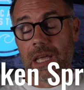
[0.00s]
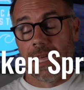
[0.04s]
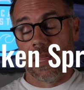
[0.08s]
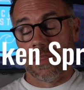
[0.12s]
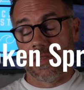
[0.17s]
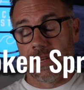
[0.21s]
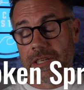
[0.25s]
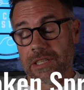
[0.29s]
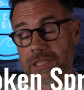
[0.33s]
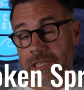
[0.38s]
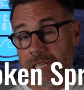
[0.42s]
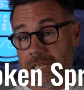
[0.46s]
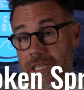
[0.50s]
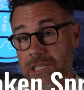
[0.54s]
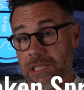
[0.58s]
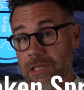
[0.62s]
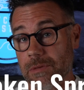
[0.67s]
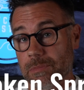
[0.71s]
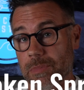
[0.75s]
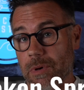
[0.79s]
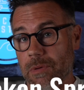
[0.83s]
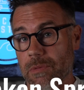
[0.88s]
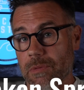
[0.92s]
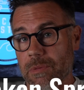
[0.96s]
The additional
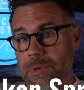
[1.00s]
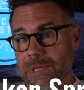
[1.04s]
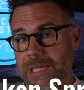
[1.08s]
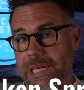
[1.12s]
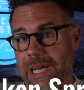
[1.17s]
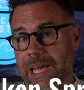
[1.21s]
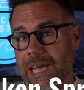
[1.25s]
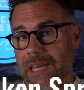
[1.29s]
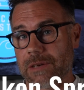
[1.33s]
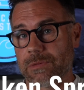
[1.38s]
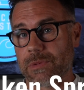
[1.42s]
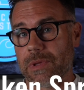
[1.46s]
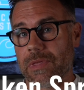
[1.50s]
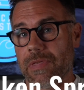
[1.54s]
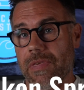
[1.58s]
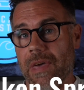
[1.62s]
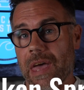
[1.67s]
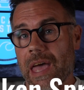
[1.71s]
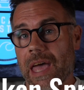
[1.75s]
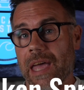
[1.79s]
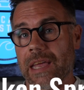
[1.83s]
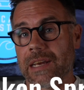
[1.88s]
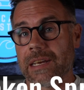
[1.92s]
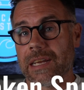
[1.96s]
problem which I had with
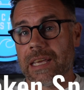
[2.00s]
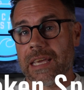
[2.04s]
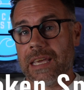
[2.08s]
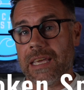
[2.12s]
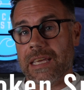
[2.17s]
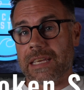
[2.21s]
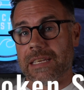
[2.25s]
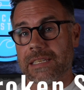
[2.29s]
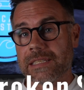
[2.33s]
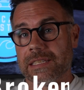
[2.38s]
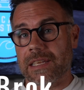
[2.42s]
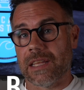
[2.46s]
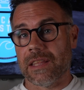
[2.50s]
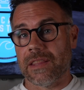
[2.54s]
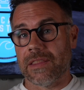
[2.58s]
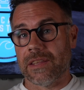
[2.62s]
that is